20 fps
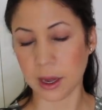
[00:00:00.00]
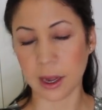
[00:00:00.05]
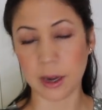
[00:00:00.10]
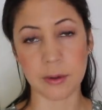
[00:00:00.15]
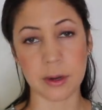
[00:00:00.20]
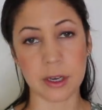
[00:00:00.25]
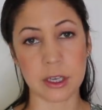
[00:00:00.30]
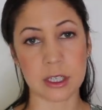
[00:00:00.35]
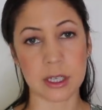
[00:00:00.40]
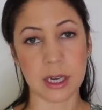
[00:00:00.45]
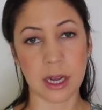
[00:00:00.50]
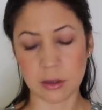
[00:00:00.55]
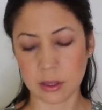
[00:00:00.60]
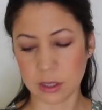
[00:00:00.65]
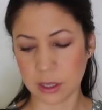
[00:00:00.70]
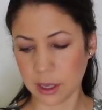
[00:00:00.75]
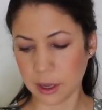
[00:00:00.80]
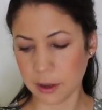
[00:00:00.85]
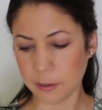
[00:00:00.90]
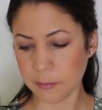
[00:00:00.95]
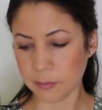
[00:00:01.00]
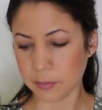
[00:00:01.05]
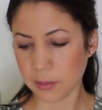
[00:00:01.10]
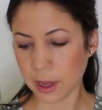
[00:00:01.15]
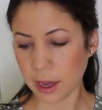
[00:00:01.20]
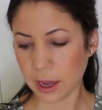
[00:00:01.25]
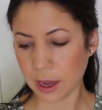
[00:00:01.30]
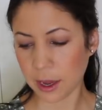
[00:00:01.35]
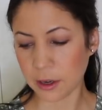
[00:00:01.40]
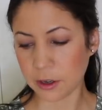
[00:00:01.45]
I reached out to them,
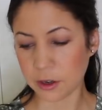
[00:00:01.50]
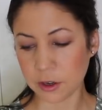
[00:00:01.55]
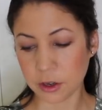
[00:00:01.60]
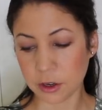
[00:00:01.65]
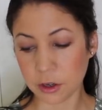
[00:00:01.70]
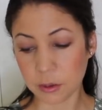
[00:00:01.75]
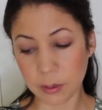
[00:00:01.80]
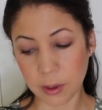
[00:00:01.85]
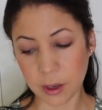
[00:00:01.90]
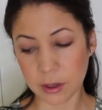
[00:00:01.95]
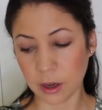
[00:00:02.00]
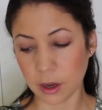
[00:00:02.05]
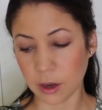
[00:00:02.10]
and your coupon